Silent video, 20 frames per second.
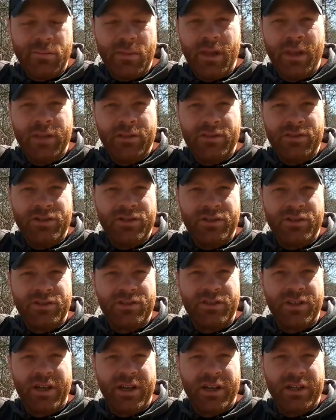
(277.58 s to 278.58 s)
it's
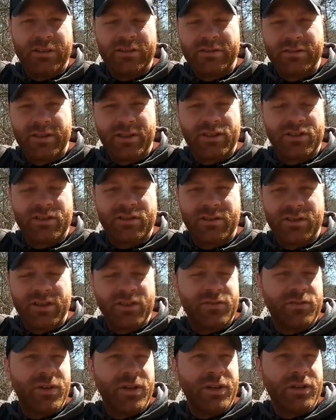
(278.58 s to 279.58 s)
just uh this
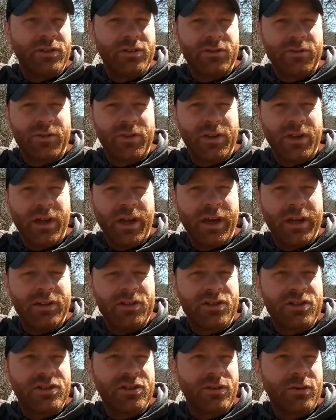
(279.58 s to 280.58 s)
this video is for the
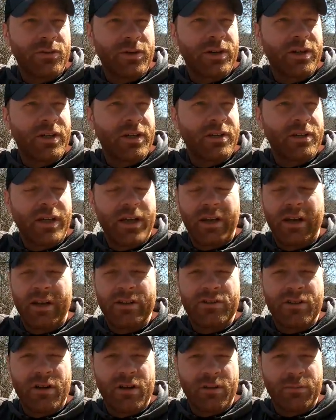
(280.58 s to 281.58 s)
h so we're gonna get that
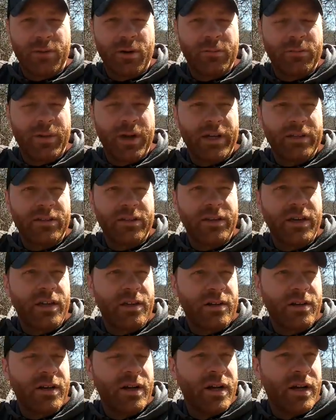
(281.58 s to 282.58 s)
hydraulic pump back
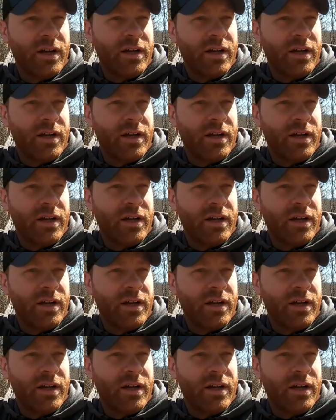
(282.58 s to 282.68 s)
together